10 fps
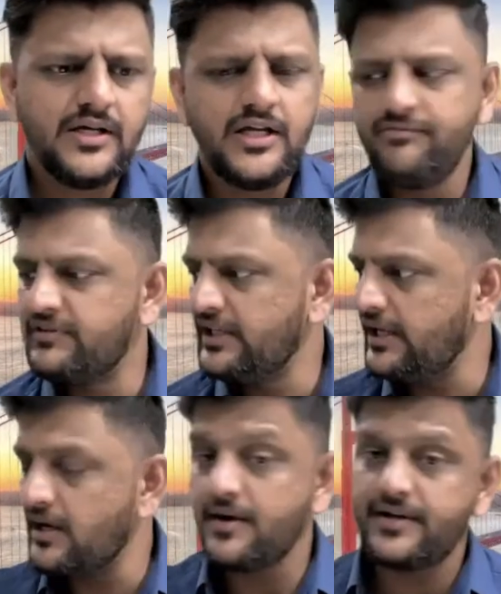If they
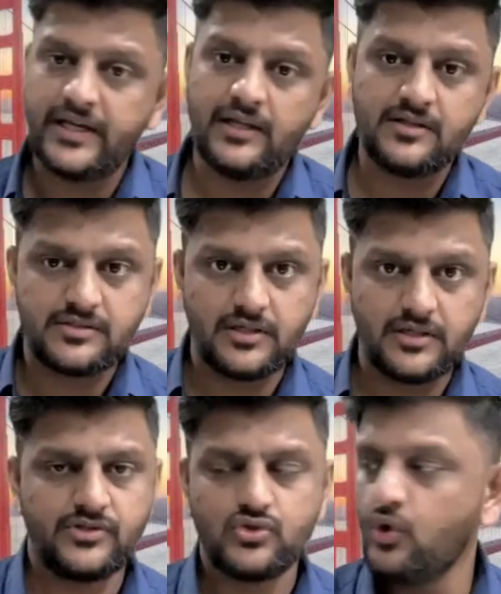are taking the
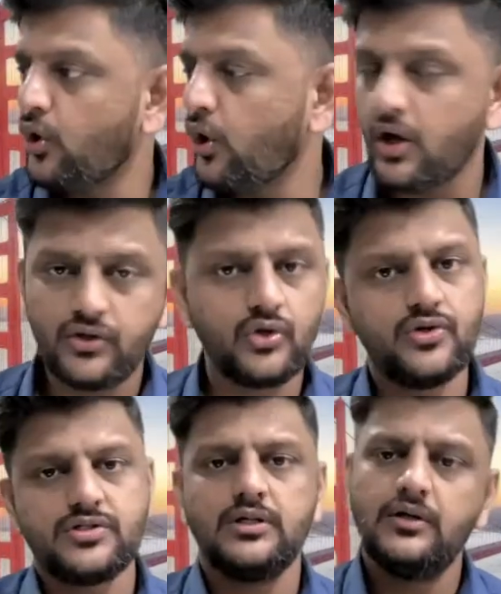service or the
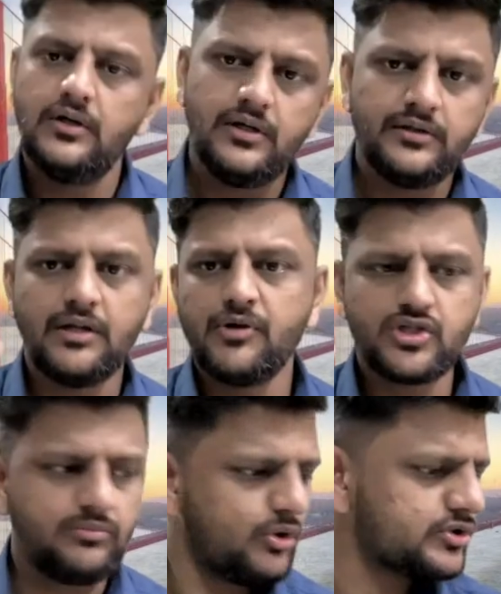goods, then
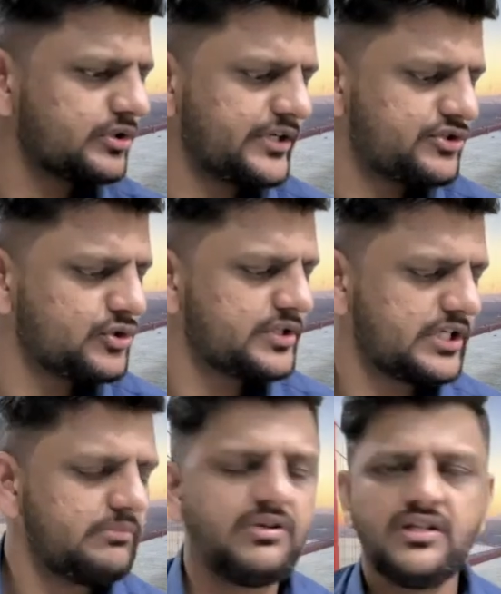most of the cases you will
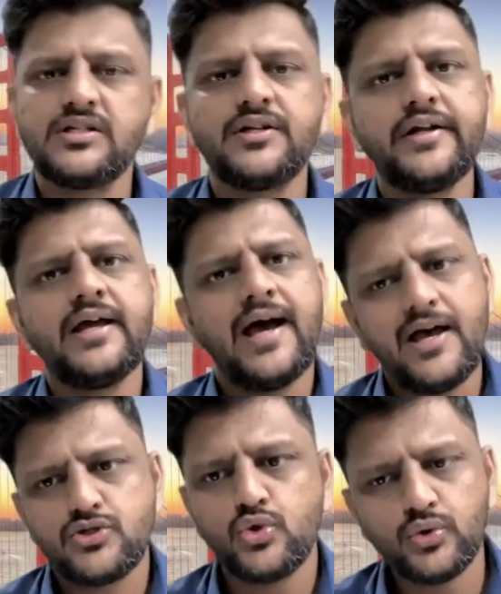see business entity has
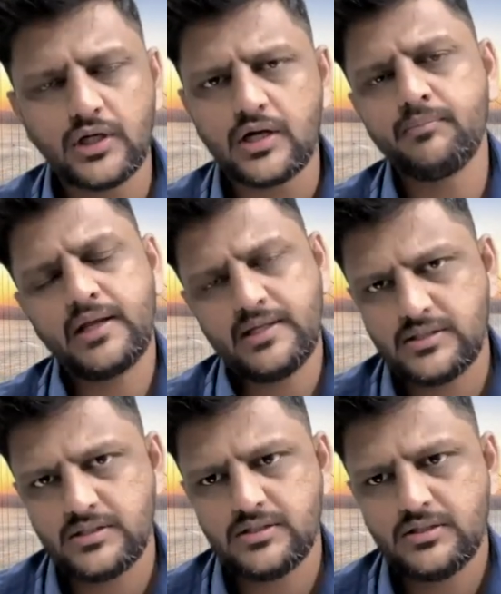to do the
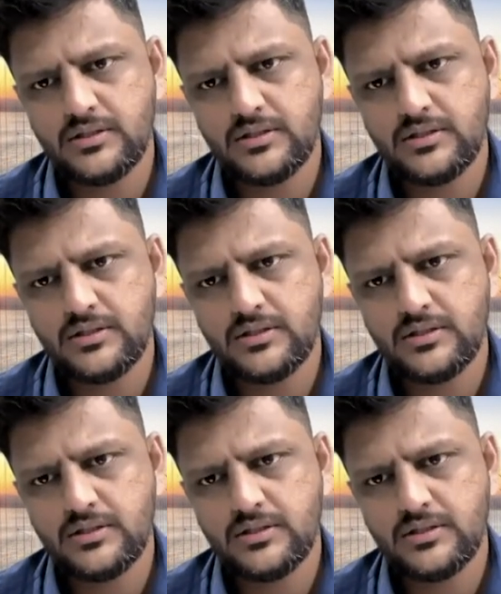compliances.